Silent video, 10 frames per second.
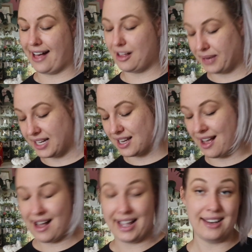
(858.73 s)
Albany
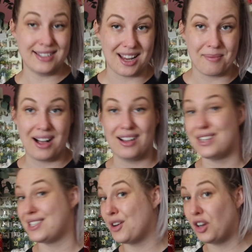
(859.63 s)
dyer in Denmark
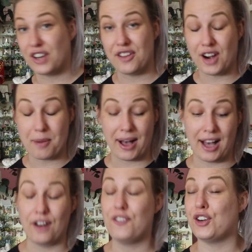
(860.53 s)
because they're not very far
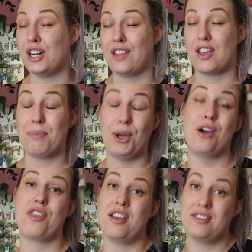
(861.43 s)
apart for another
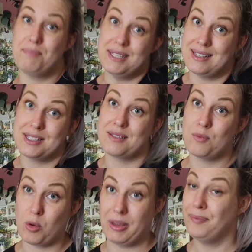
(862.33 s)
Perth business
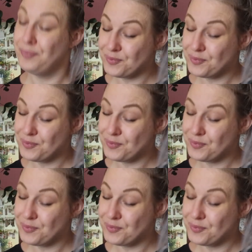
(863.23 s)
woman.